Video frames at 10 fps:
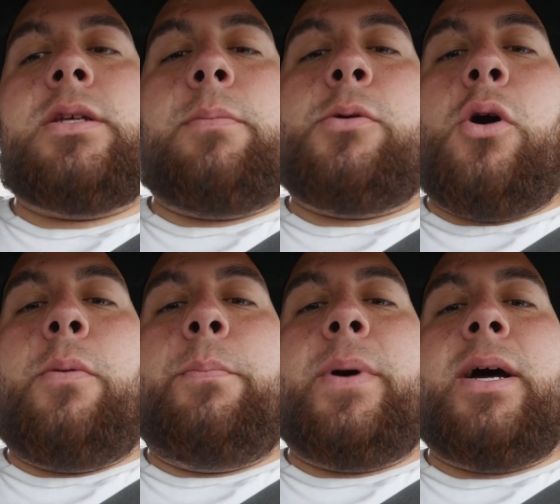up,
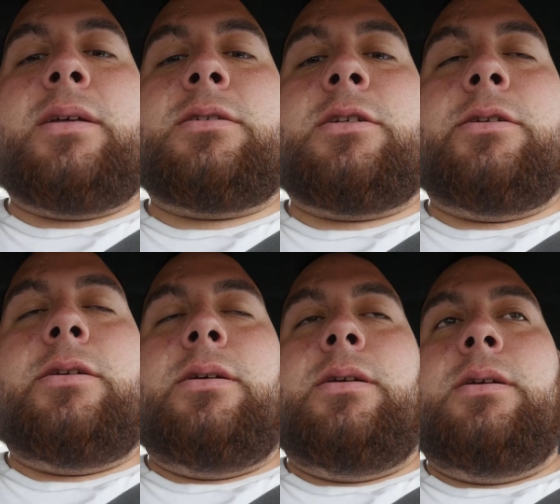compas?
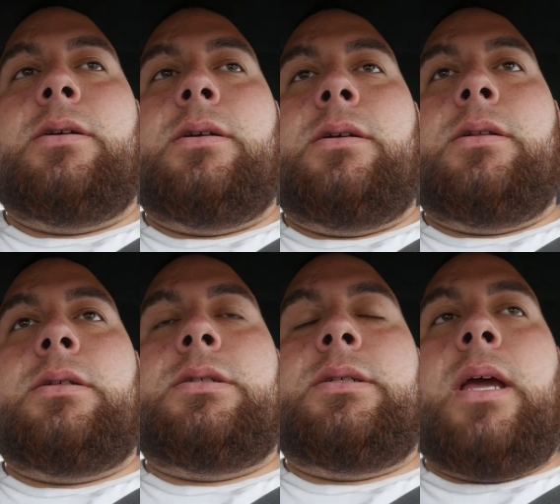
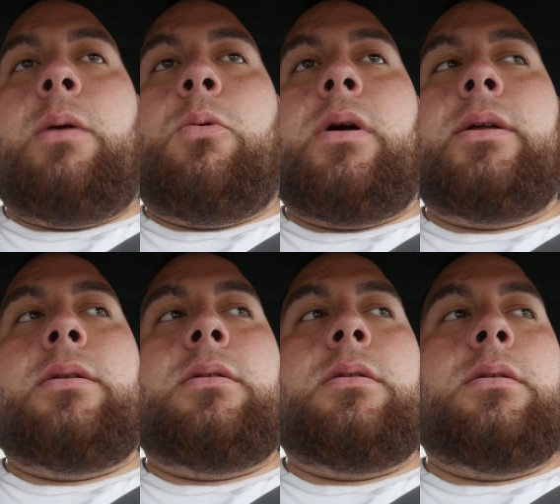This is day one.
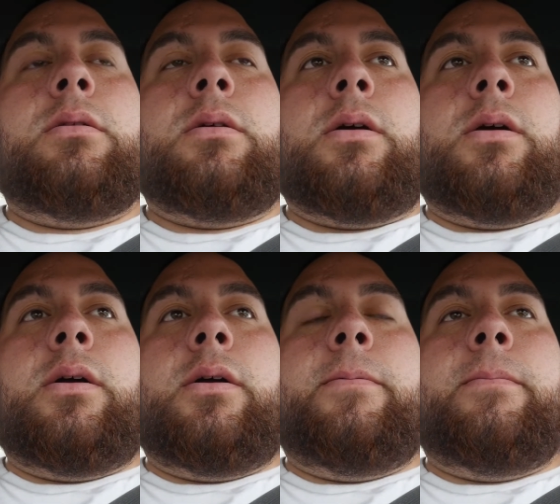
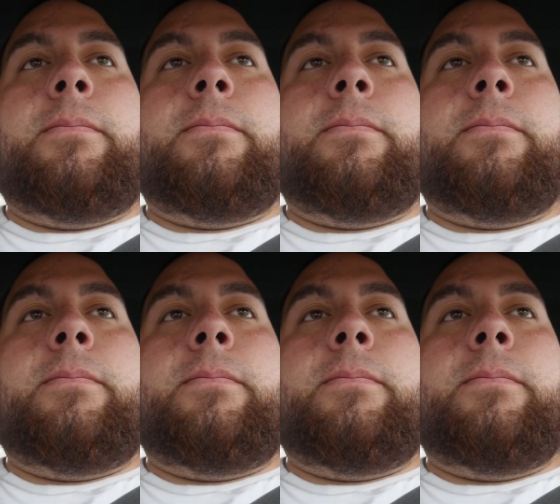Um,